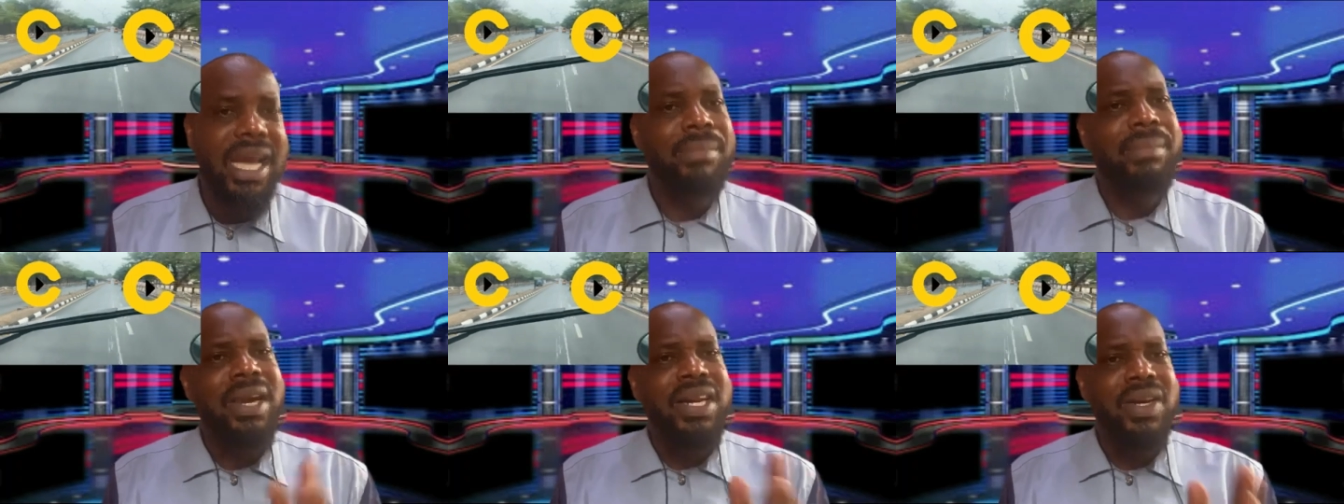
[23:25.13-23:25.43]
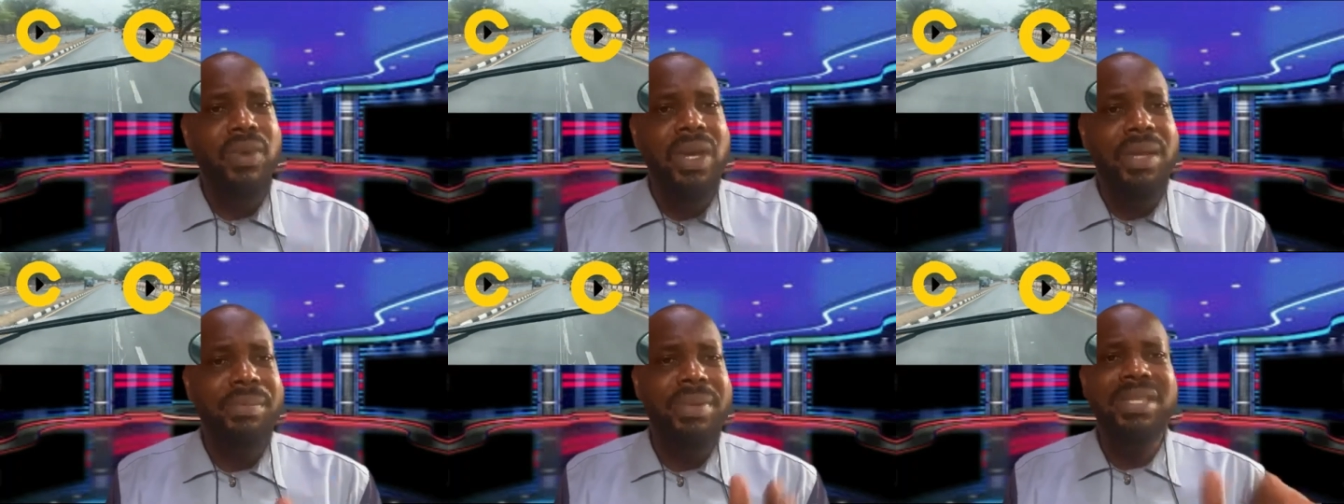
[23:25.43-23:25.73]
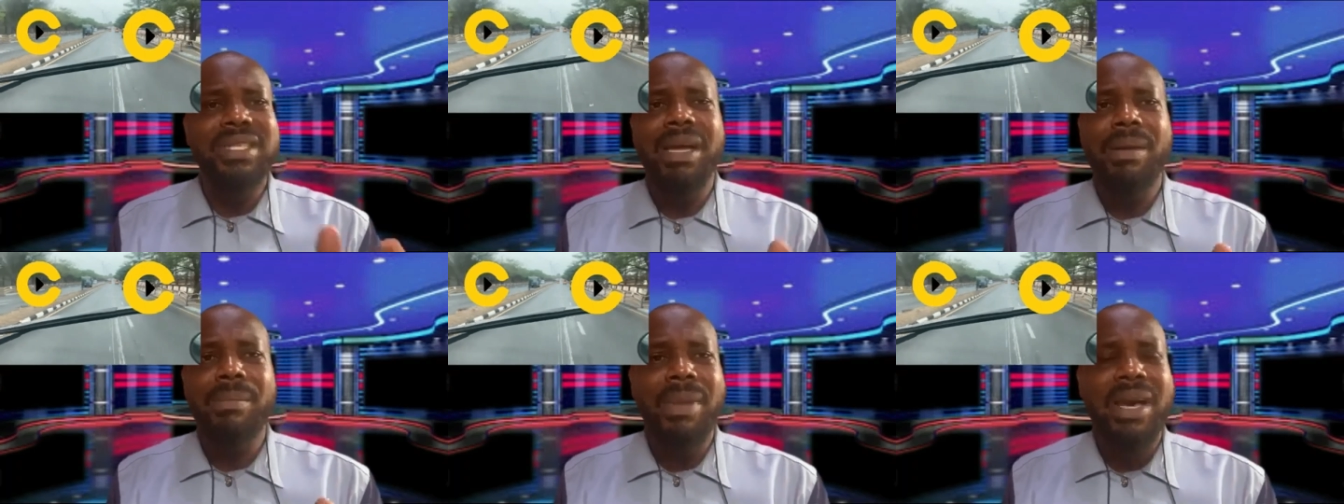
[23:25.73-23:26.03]
And by the way,
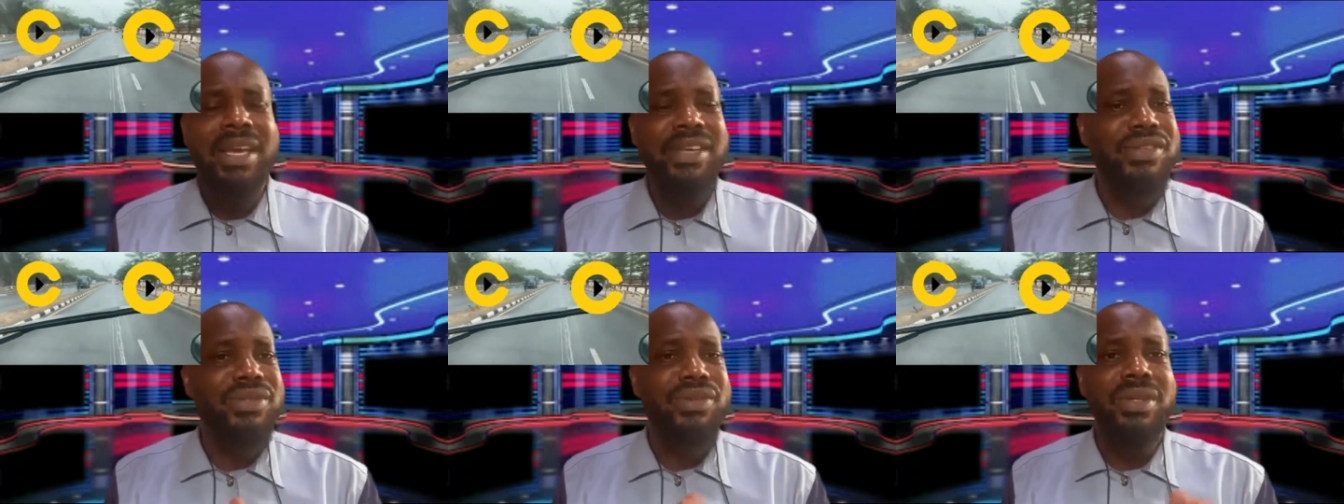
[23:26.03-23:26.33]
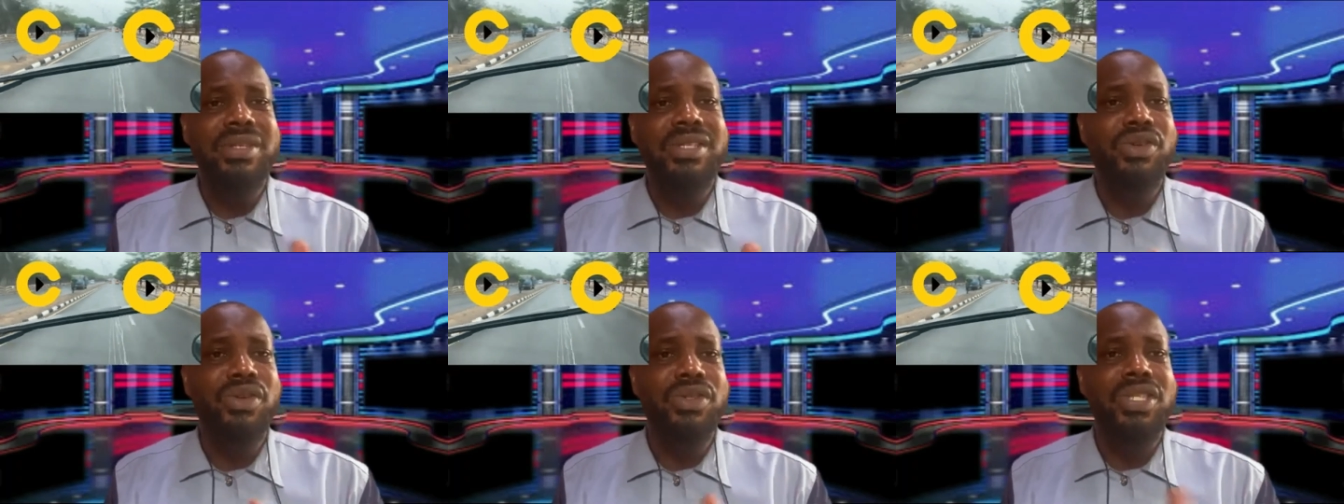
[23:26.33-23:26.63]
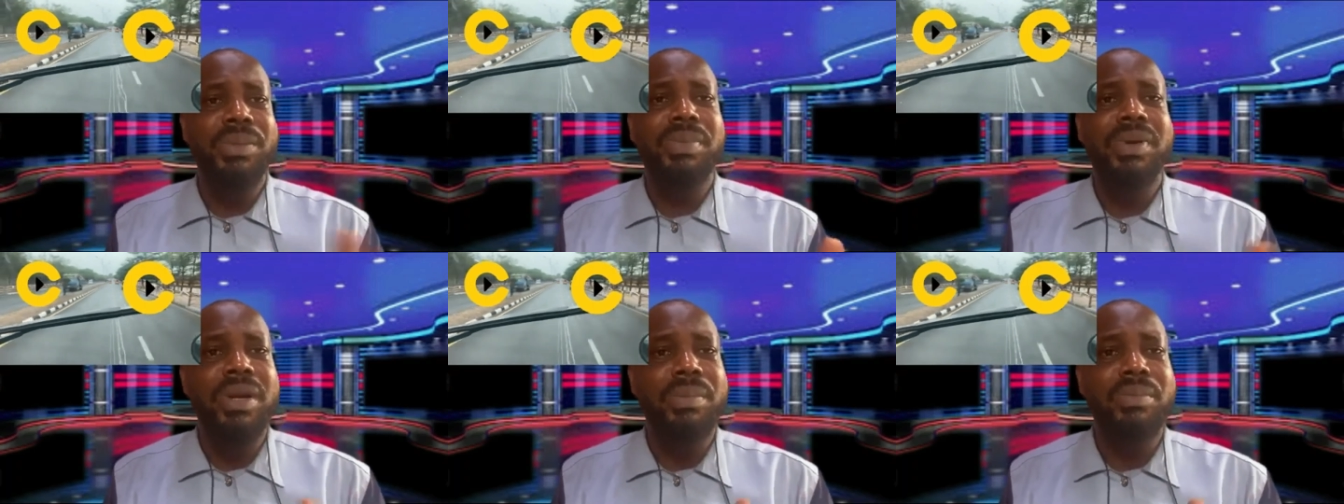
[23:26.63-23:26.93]
Peter Mba is not
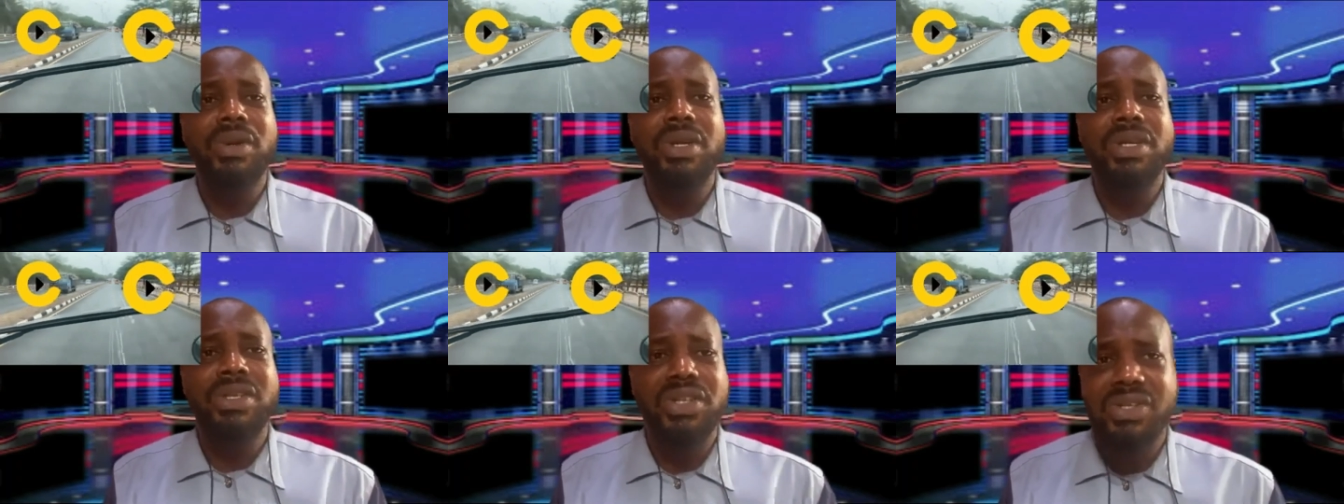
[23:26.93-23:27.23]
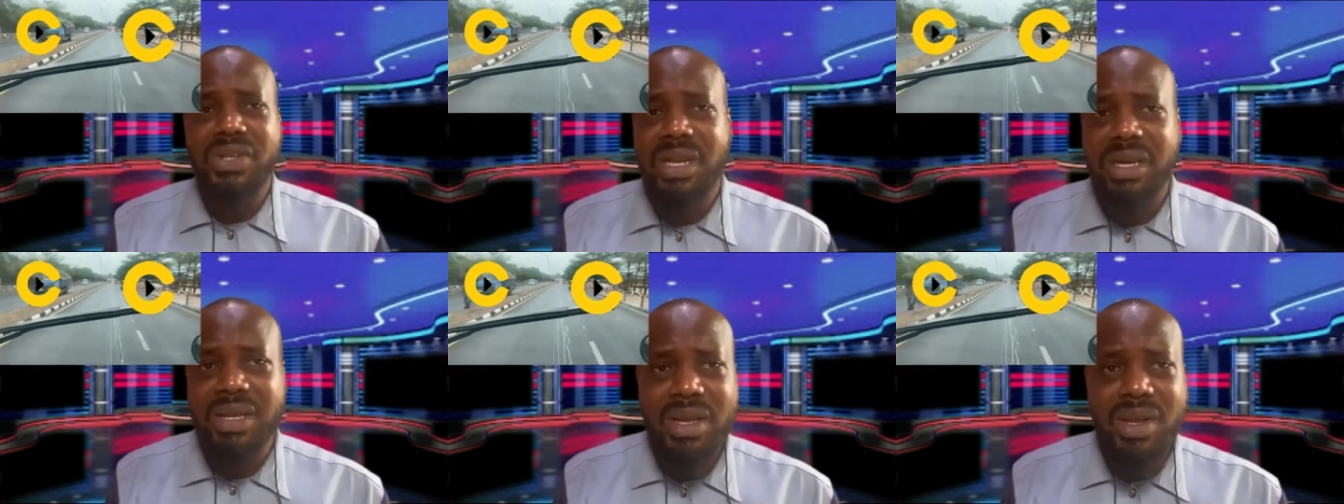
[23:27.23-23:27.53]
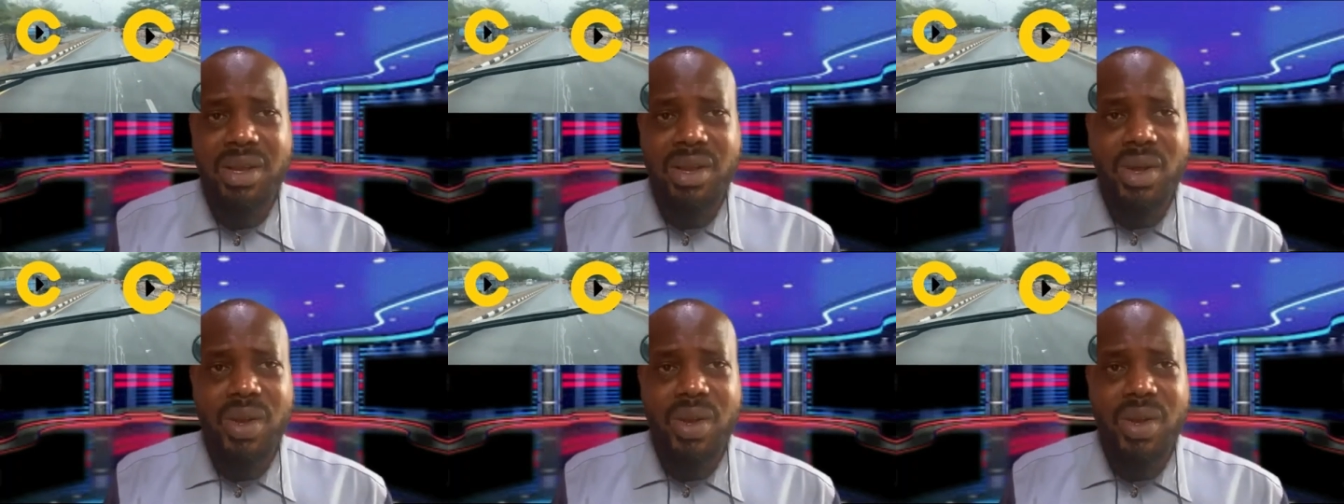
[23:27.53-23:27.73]
your typical politician